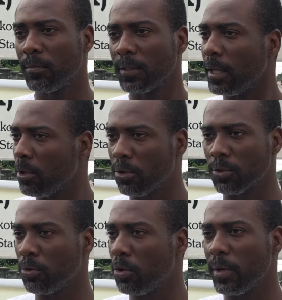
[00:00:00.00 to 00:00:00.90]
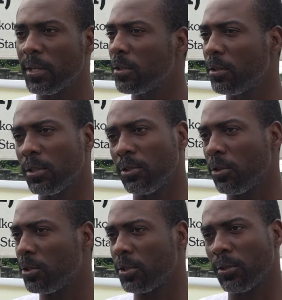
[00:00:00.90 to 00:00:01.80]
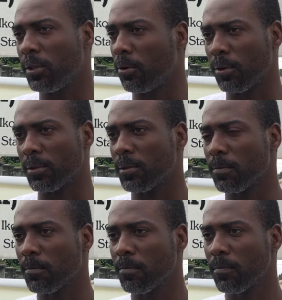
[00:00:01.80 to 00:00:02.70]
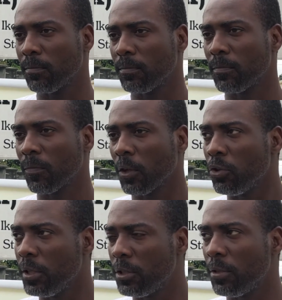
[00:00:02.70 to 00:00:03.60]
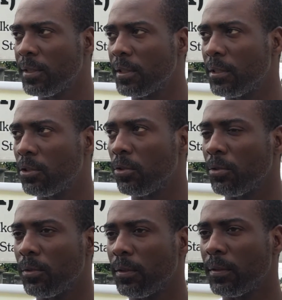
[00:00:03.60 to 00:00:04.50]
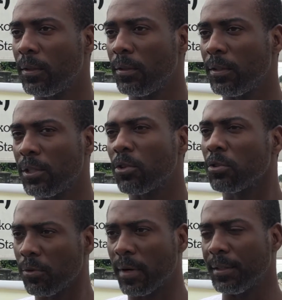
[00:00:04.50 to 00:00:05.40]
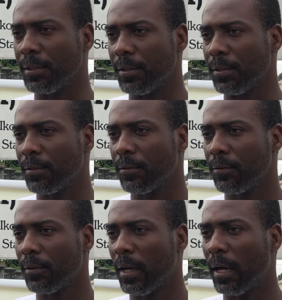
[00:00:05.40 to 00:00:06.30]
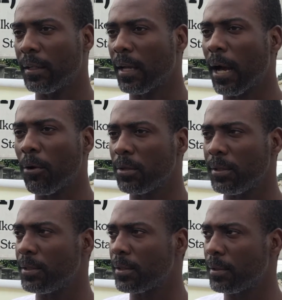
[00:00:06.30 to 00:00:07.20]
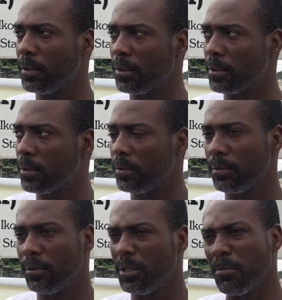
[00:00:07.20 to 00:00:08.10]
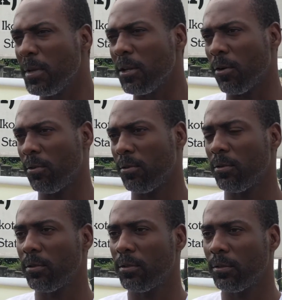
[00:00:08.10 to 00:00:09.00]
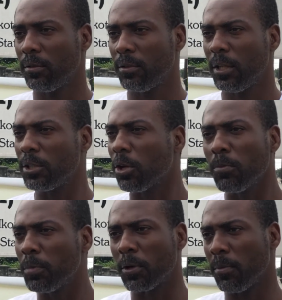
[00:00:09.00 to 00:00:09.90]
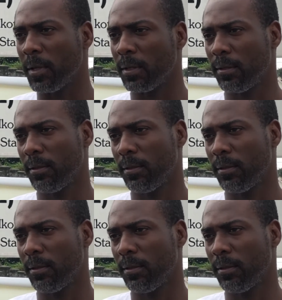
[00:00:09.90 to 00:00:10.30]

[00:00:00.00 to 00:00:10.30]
telling us to go away. He's not a judge, he's not a court. You need to listen to his utterances and how his demeanor. It's unbecoming.